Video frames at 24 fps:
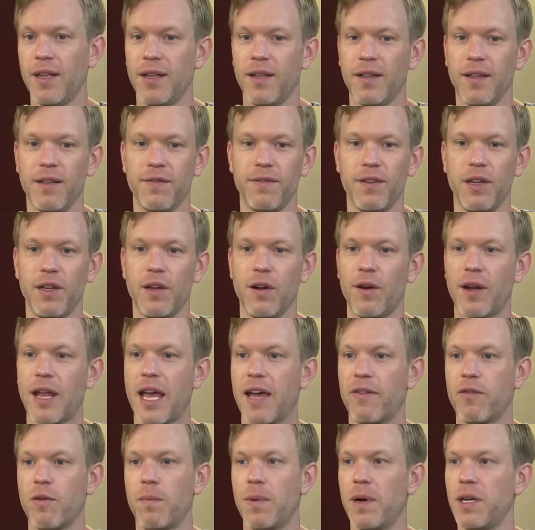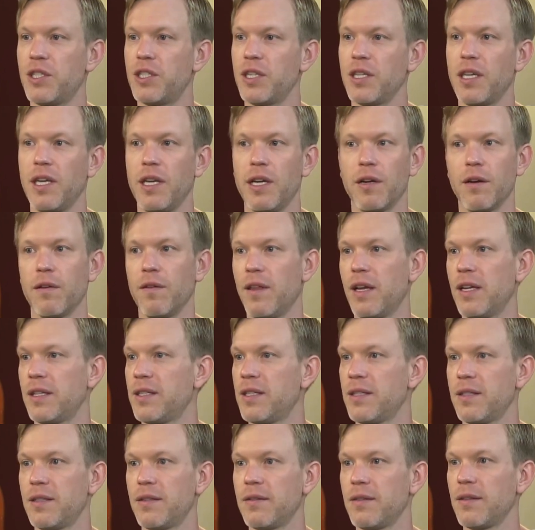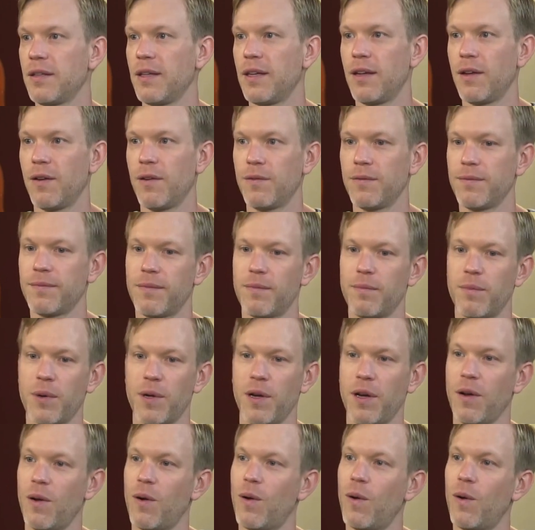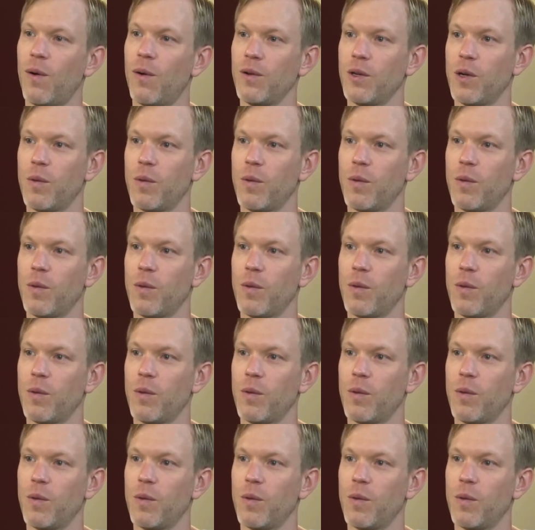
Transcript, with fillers: if you don't have a bunch of gear that's, you know, burning mm-hmm. a hole in your